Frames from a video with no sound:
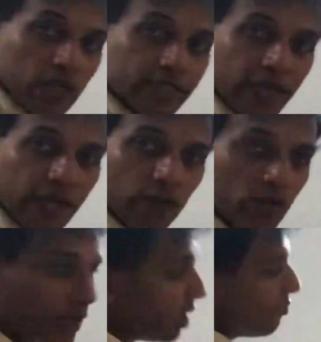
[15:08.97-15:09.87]
sign,
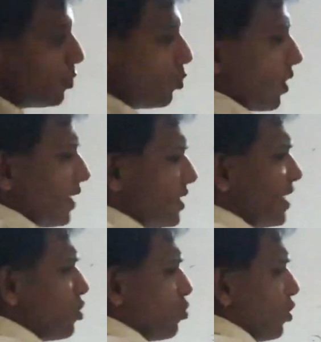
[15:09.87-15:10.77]
therefore you write the
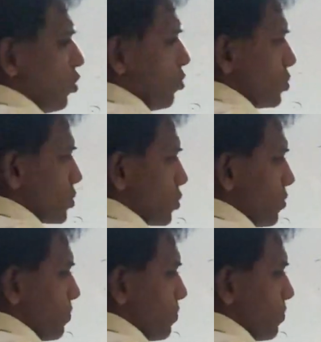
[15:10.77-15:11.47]
equal also.